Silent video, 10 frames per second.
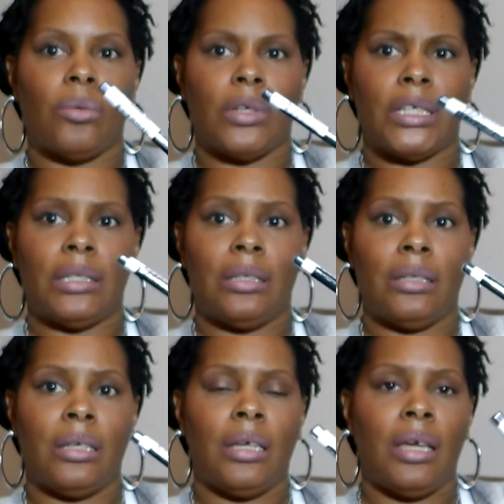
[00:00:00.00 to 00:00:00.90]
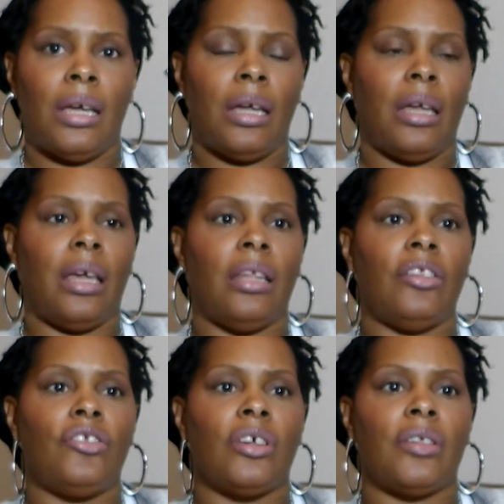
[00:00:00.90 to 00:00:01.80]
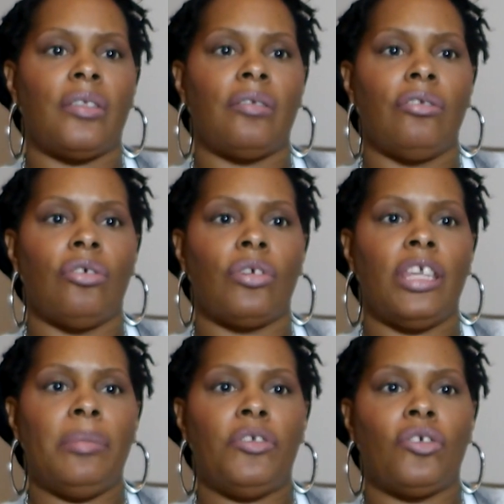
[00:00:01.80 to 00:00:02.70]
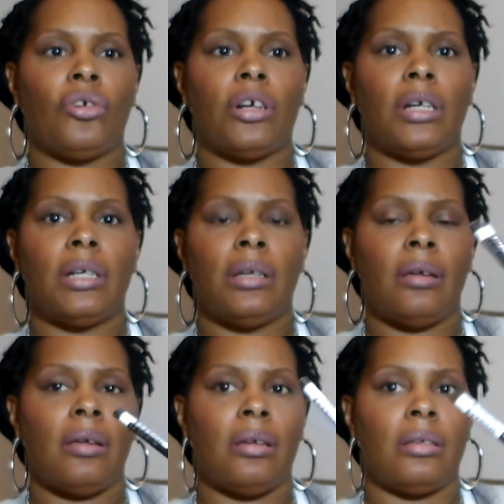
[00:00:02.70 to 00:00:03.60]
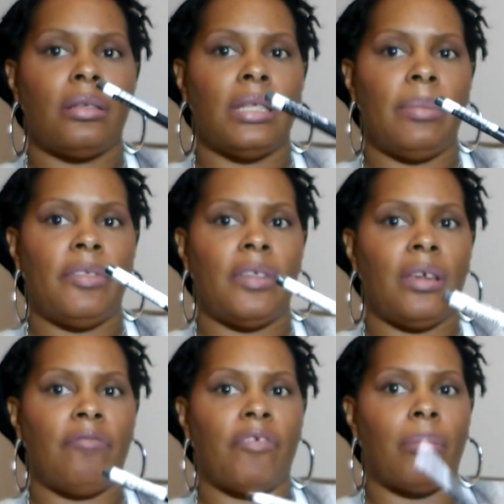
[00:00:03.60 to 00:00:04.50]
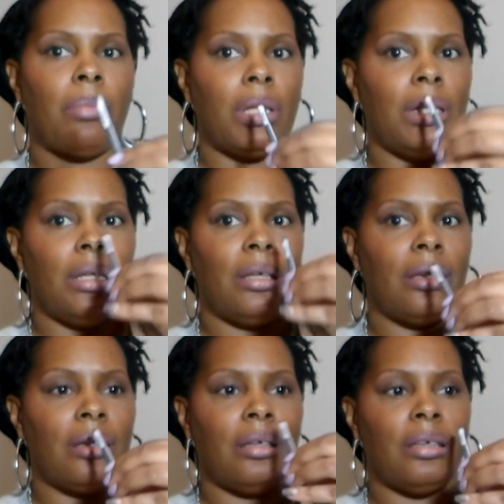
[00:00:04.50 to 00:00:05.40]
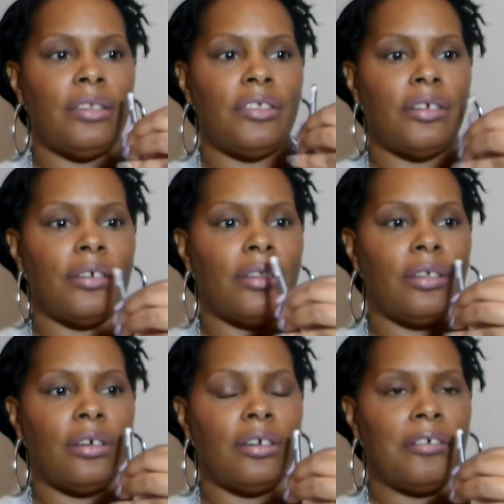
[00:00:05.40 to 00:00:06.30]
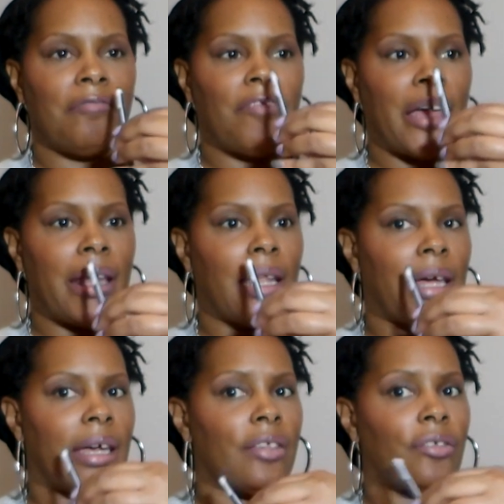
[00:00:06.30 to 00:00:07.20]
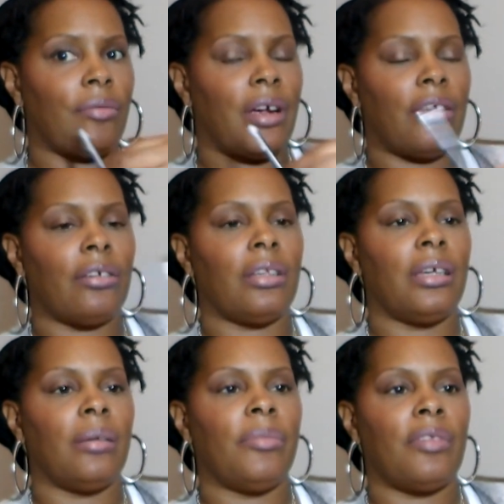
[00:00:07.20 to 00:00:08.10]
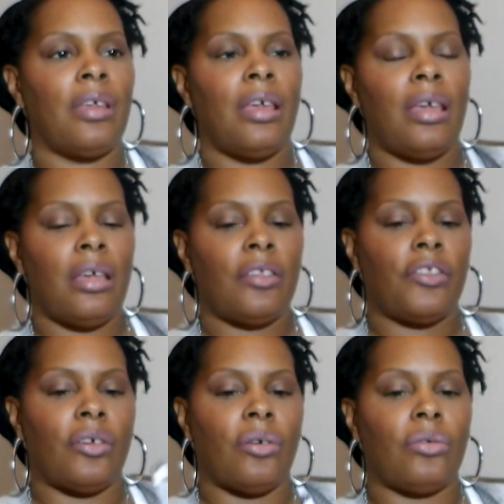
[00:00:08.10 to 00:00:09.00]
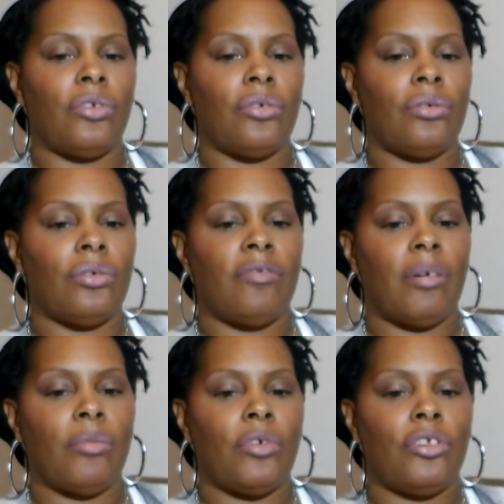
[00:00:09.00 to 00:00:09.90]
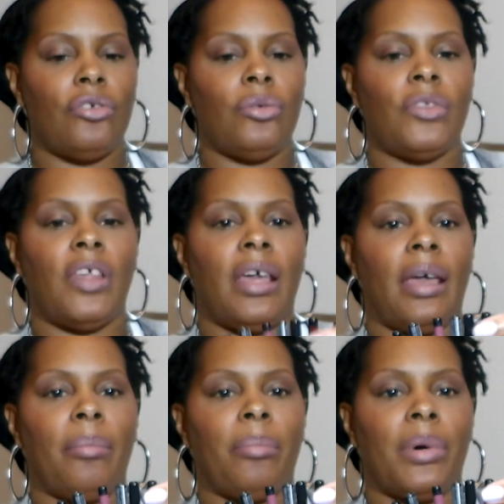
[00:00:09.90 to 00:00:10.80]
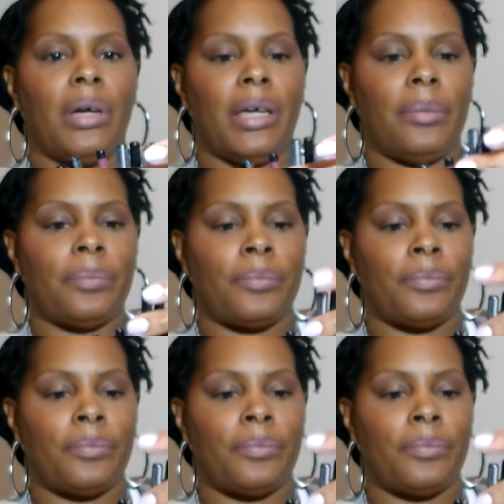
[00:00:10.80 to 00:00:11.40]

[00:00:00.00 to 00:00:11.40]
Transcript: one. And it just, you know, keeps your lipstick from bleeding into the fine lines around your lips. So, don't know if I'm going to use that, but